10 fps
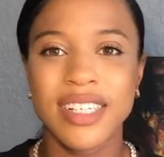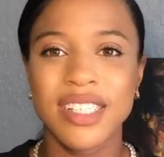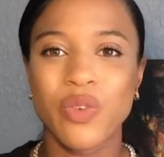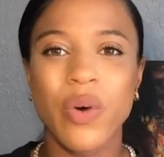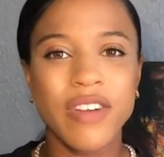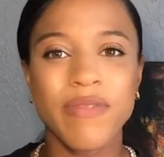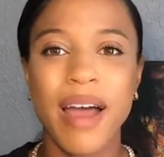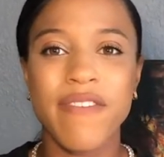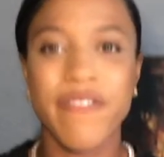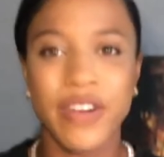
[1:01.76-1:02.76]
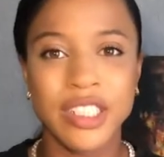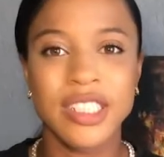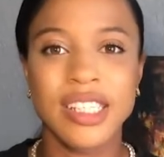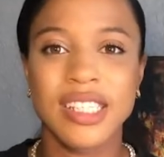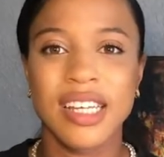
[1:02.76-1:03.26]
is one of my
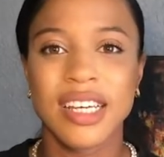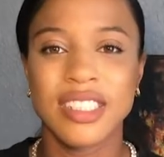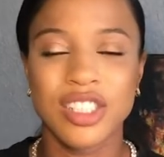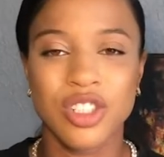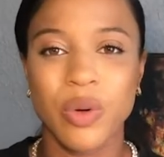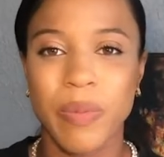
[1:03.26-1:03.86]
first digital